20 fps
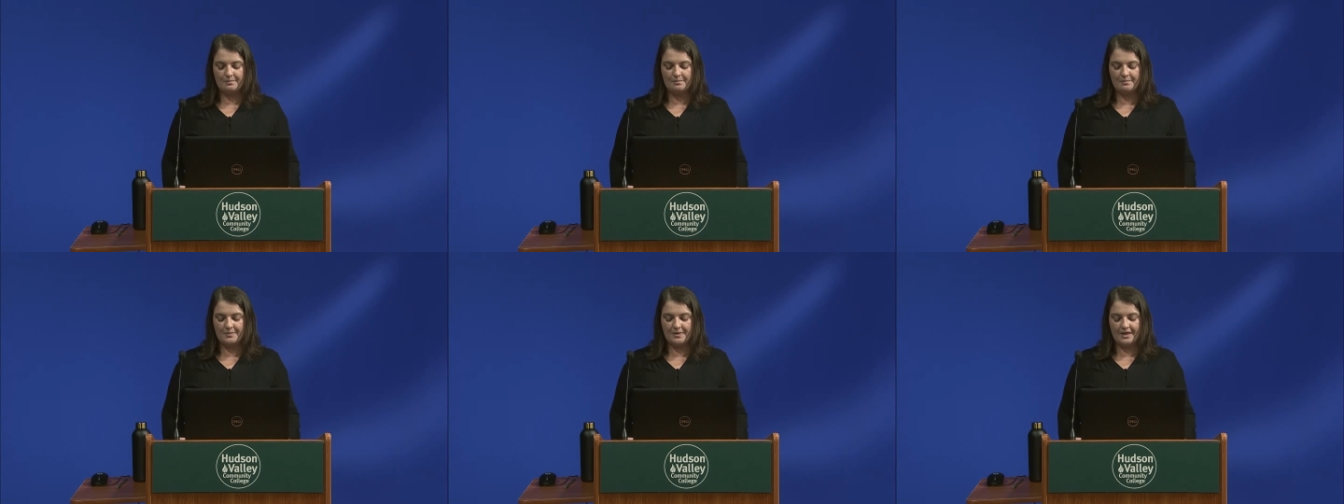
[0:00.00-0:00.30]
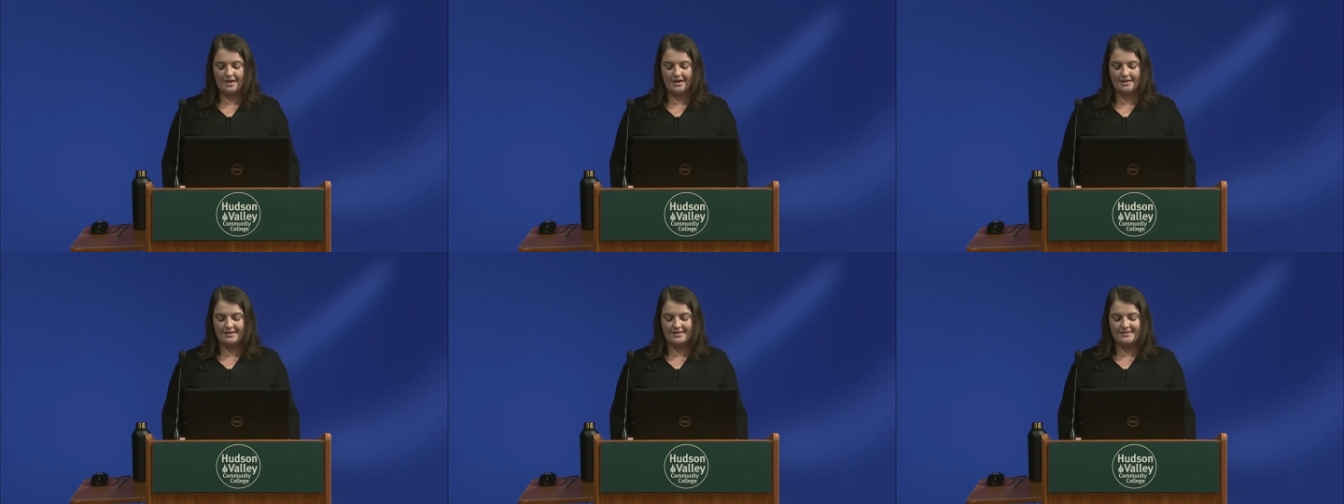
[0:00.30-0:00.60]

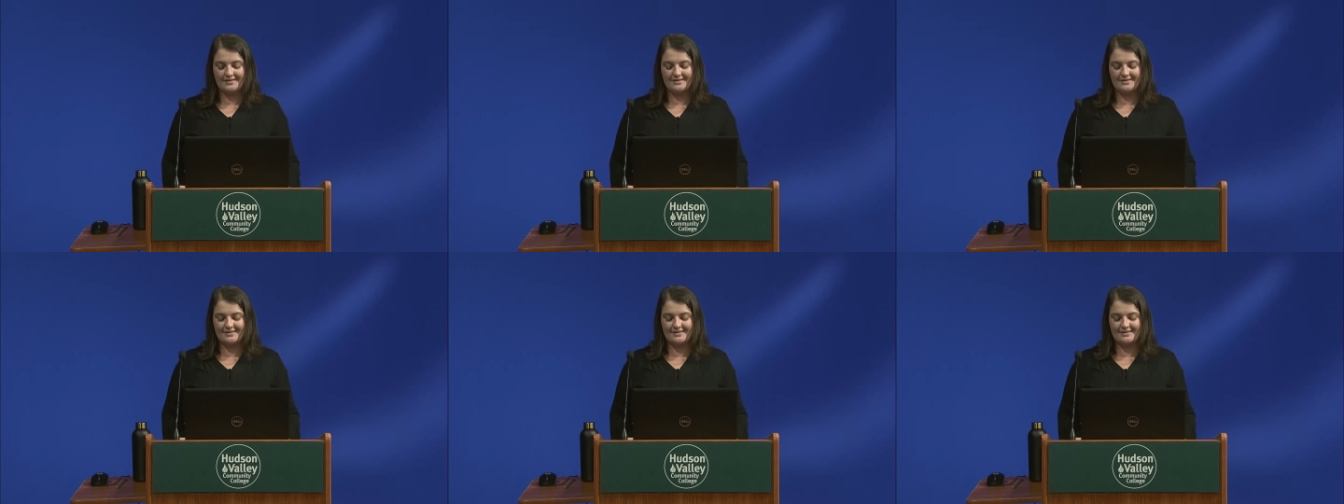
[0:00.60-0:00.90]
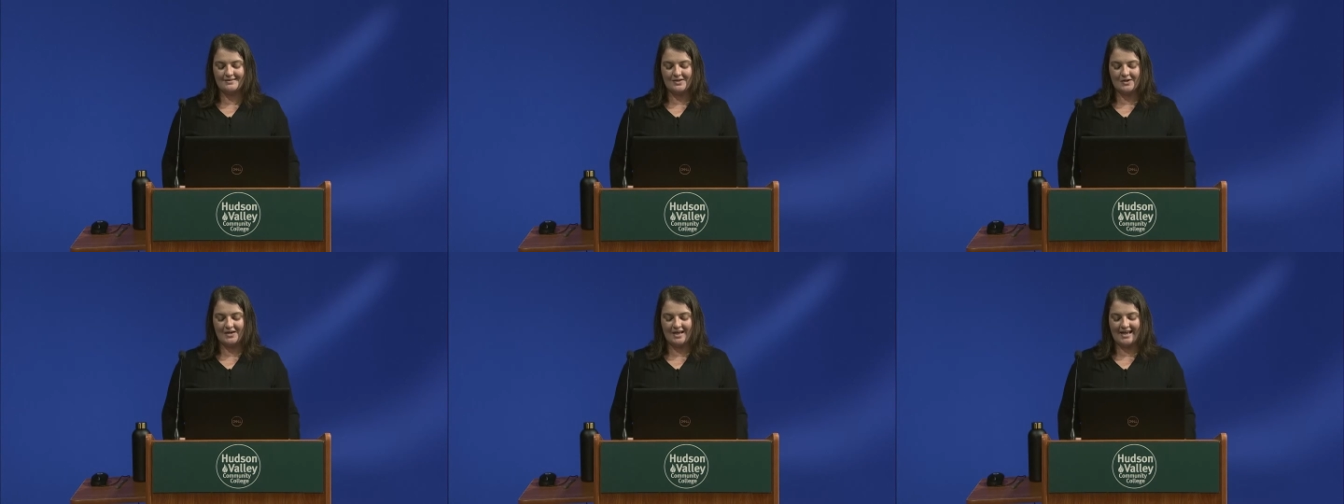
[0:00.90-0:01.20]
beyond the
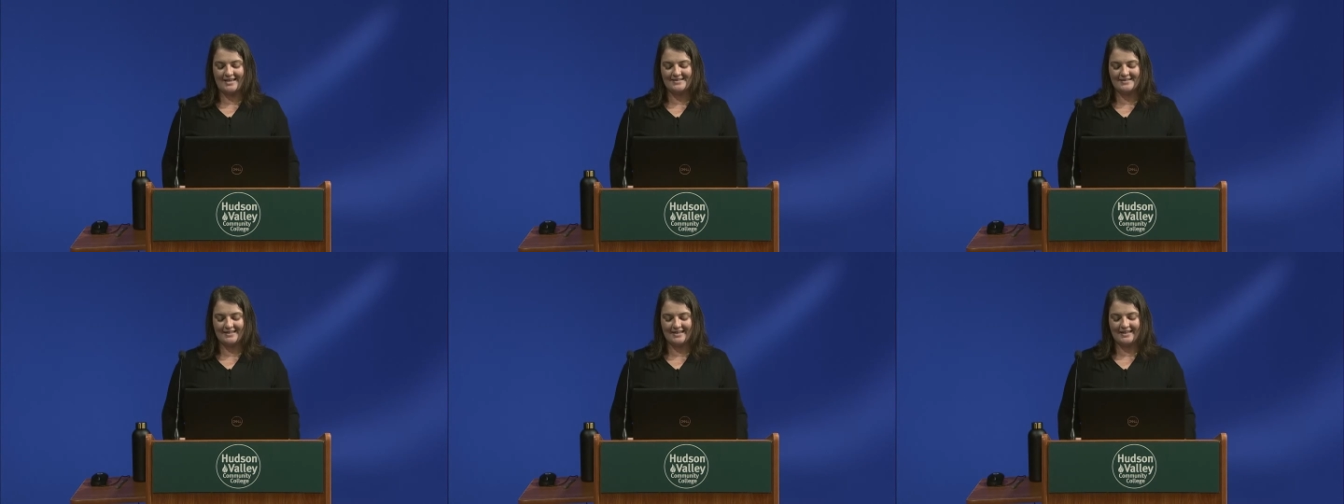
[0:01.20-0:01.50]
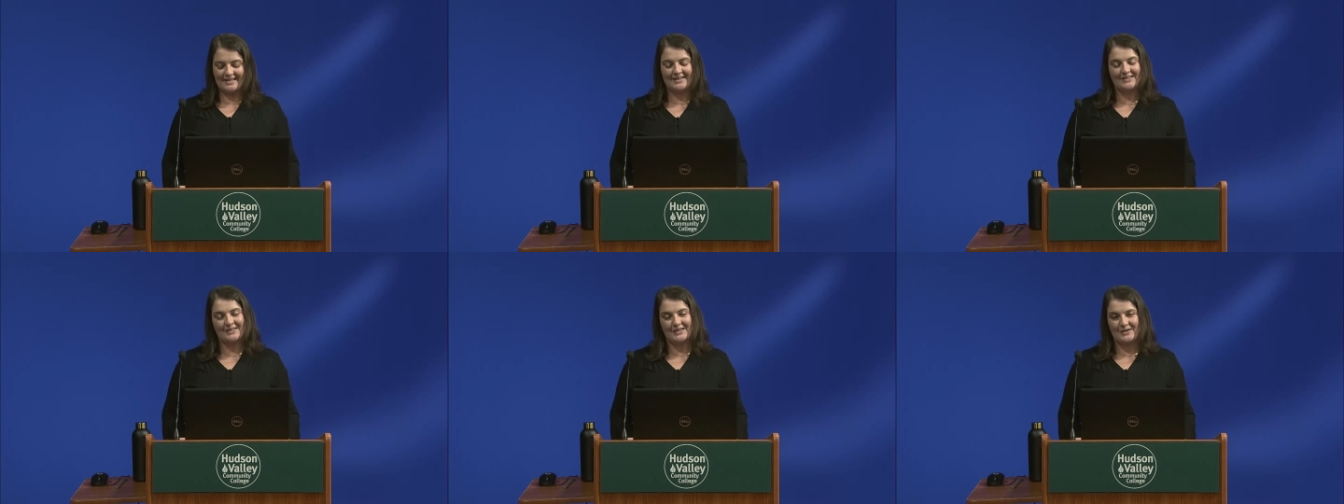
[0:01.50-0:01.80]
sarcastic
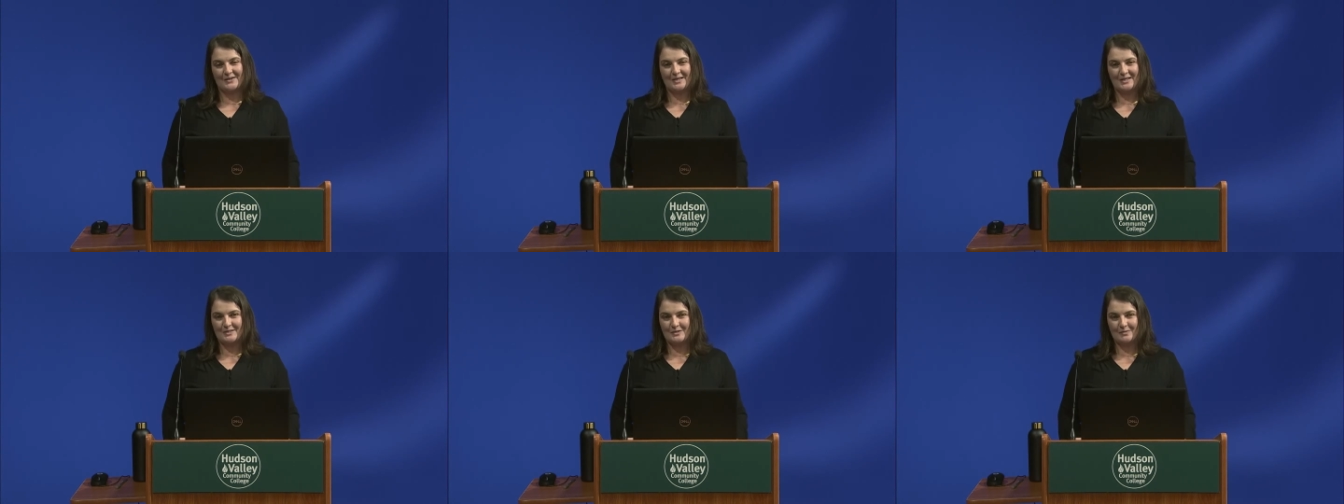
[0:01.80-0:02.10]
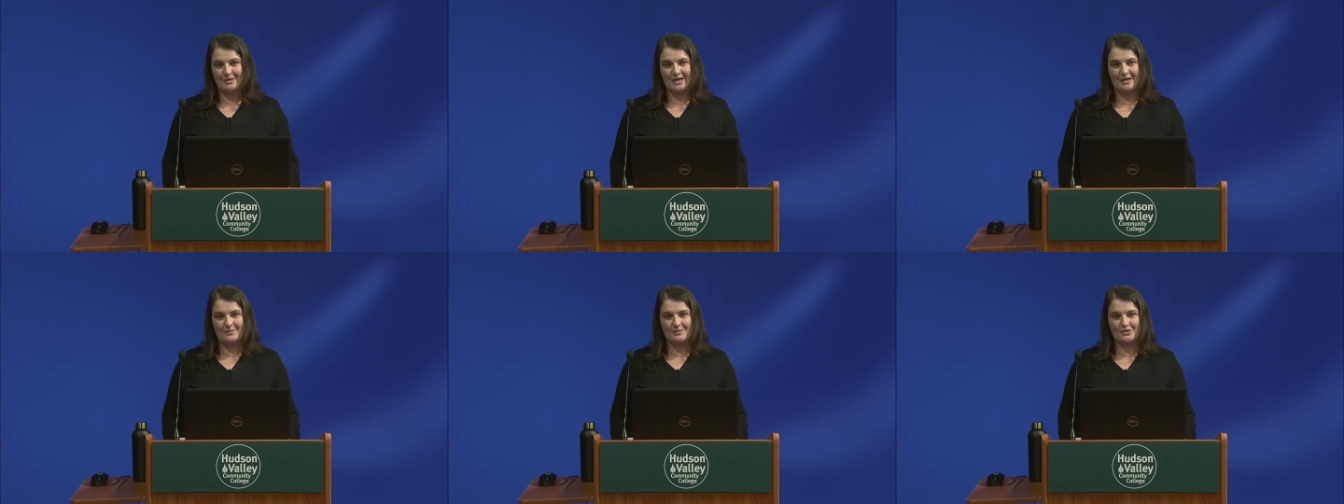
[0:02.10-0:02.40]
and hilarious
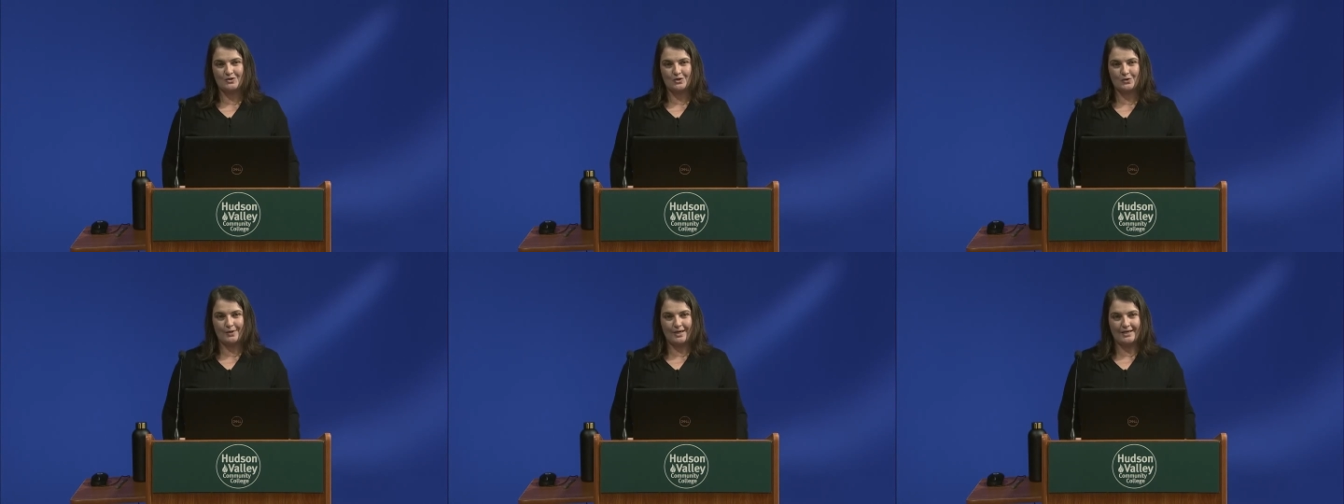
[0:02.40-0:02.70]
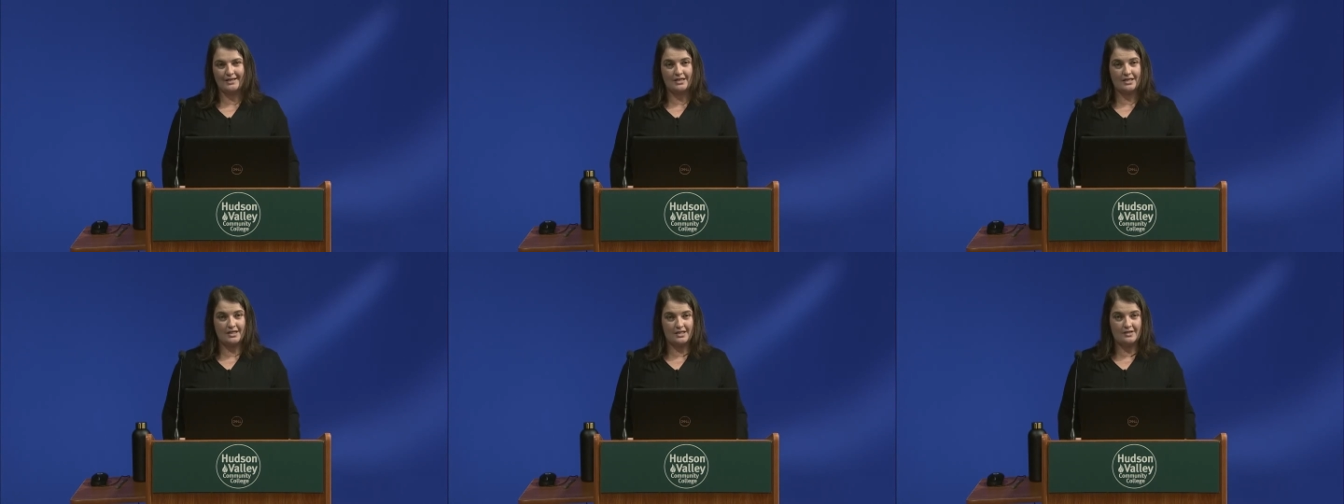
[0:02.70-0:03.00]
memes
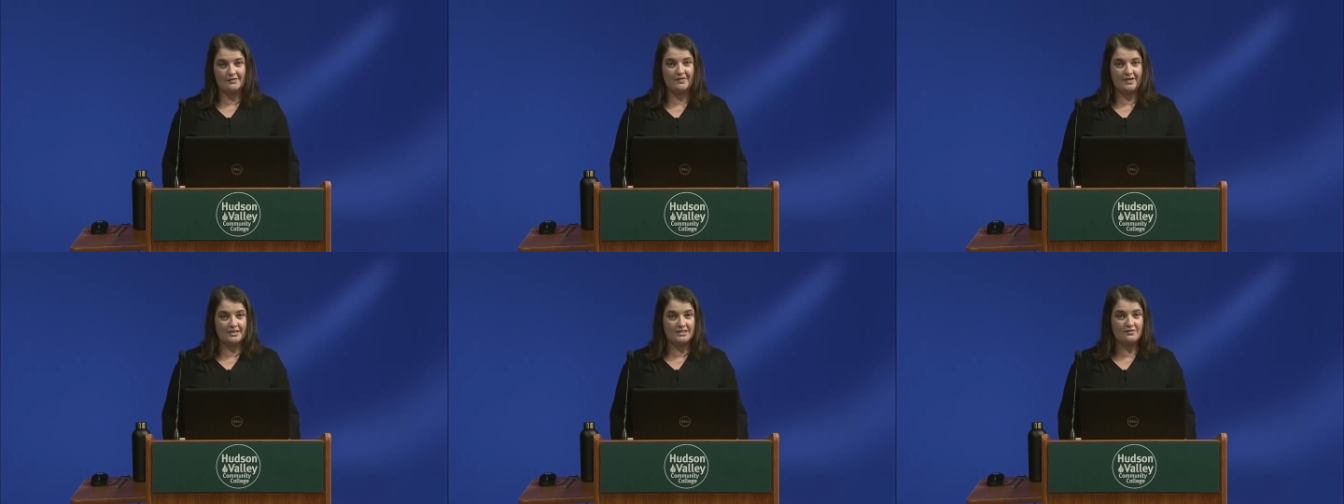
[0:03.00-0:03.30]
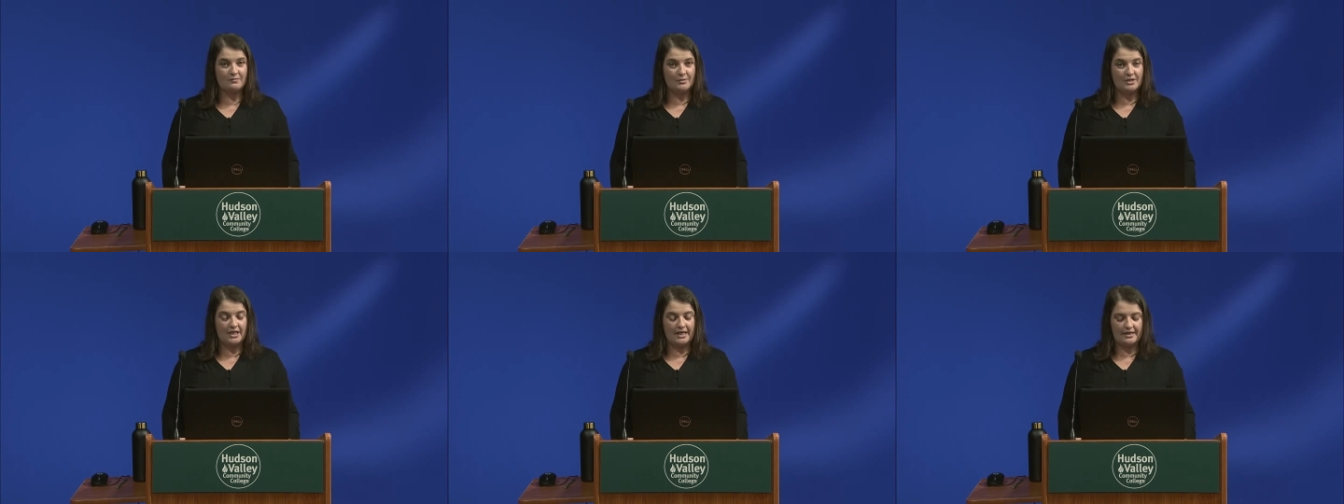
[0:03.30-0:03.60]
created in defense of
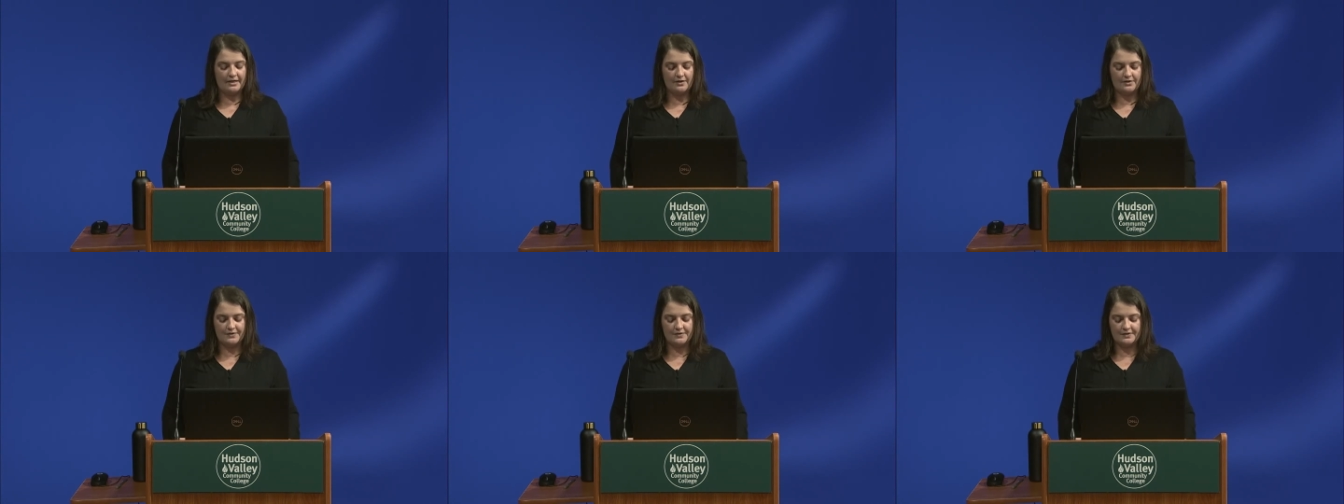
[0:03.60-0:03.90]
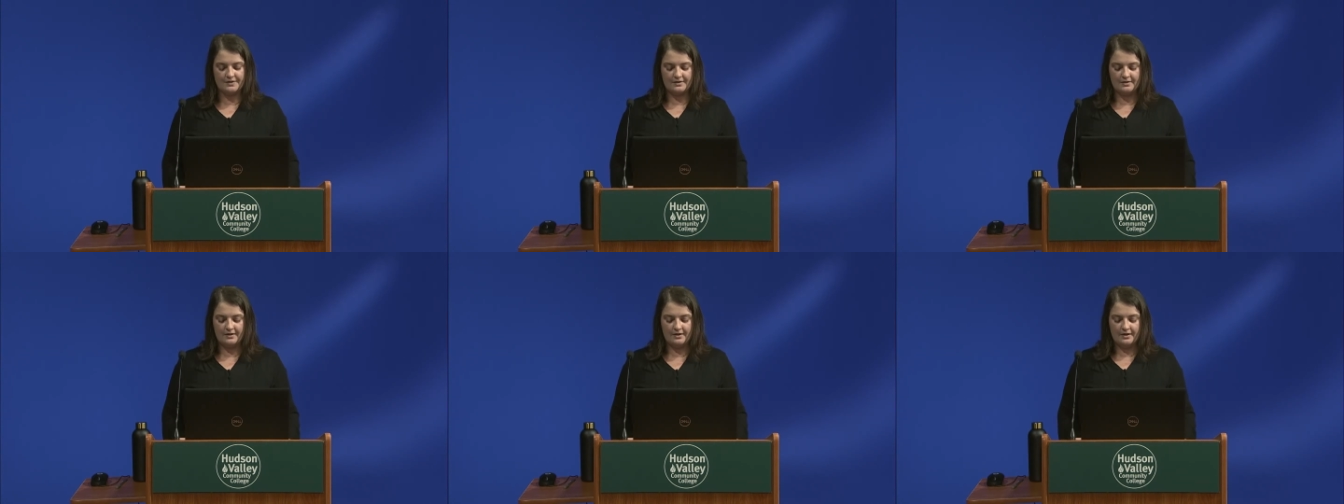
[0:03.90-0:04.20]

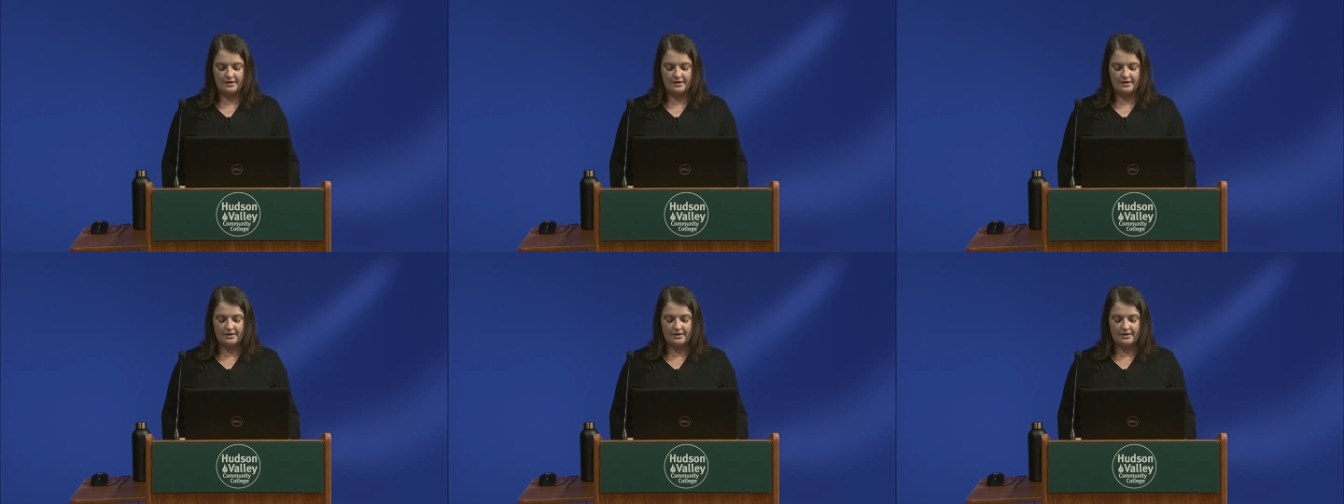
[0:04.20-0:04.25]
millennials,